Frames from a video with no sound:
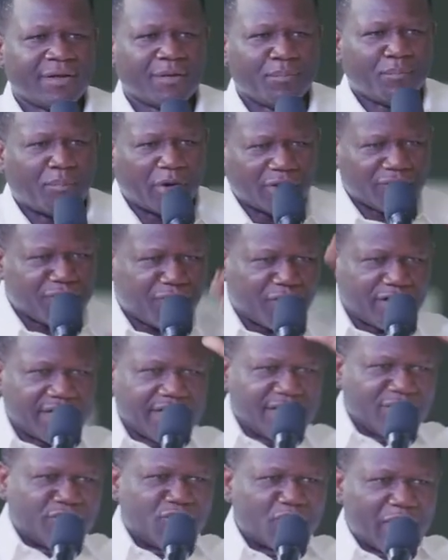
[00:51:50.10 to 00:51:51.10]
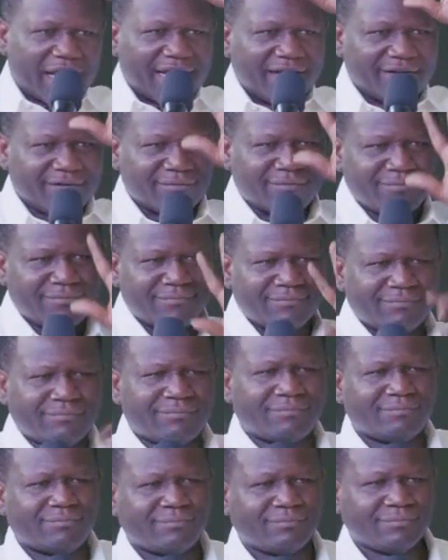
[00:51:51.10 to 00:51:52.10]
But for the indwelling.
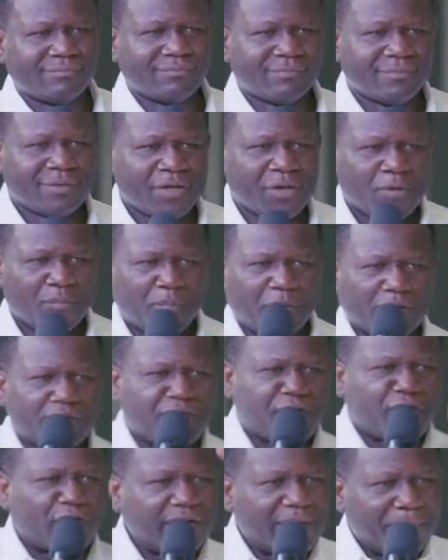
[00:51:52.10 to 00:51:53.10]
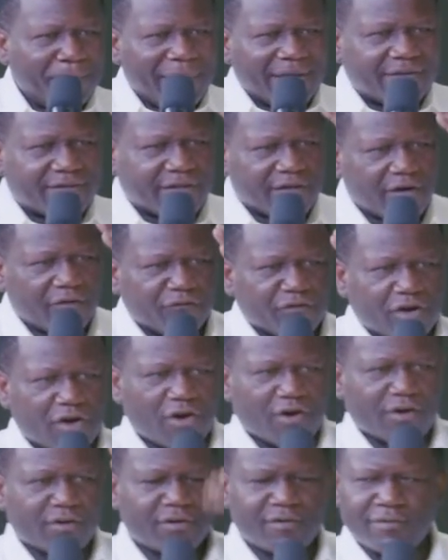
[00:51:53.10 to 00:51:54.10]
But for the mercy of
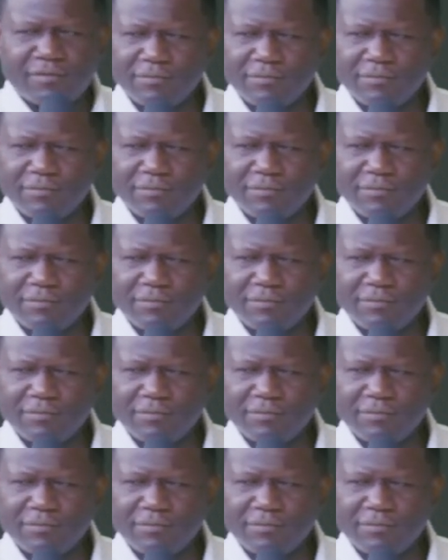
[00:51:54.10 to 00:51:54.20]
God.